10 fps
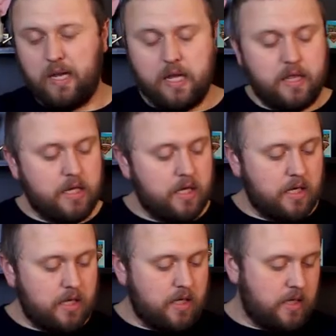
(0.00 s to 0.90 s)
And
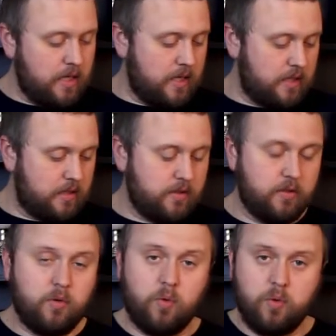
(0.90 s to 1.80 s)
then it's
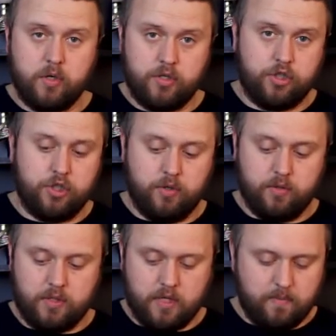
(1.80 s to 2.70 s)
orange
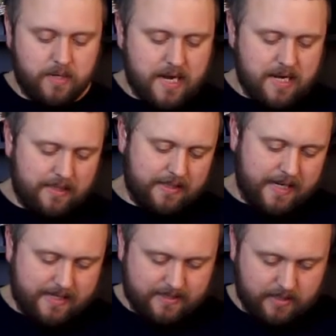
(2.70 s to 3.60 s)
juice, and I'm kind of
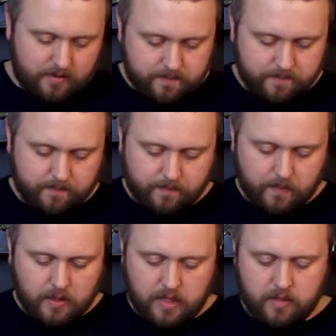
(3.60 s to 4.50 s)
lazy.
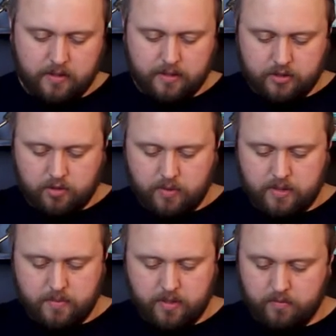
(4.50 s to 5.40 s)
I don't like to
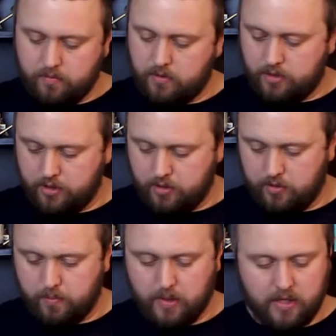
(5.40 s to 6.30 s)
squeeze my own orange
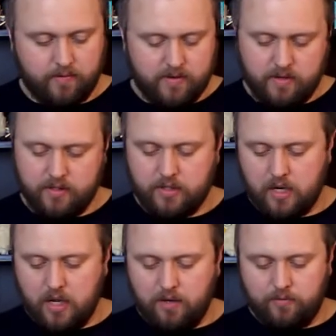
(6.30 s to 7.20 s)
juice, but I found this
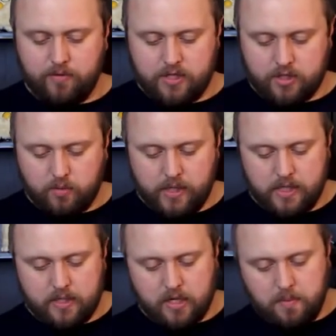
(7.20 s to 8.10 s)
fresh
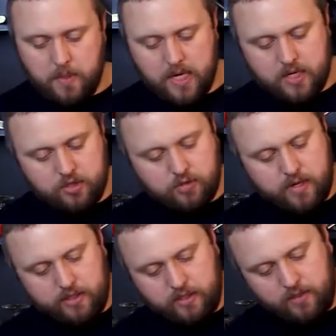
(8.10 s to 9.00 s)
squeezed,
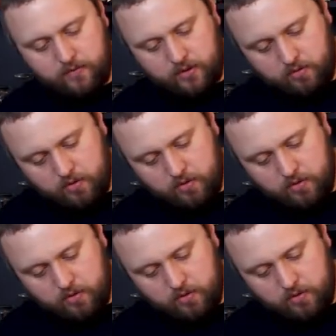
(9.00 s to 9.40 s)
unpasteurized stuff at the